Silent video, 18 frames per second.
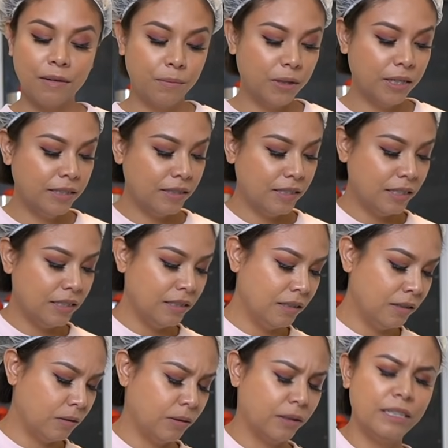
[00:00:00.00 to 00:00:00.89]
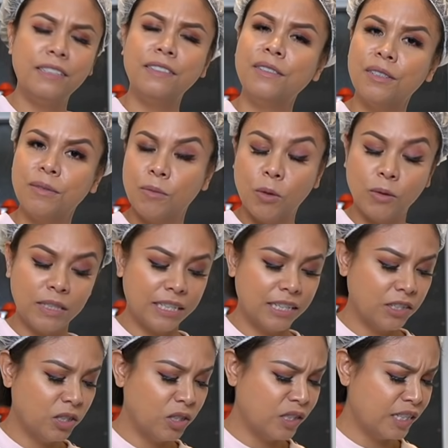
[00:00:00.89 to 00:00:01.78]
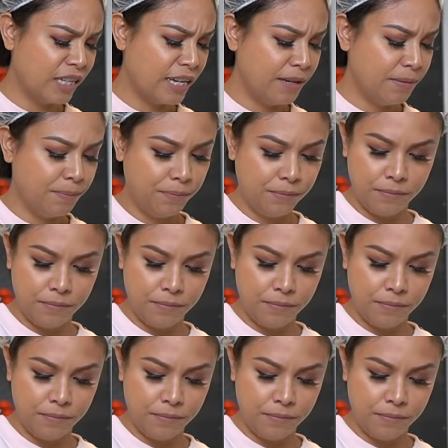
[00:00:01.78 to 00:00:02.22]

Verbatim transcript: pressing, or easier molding, I should say.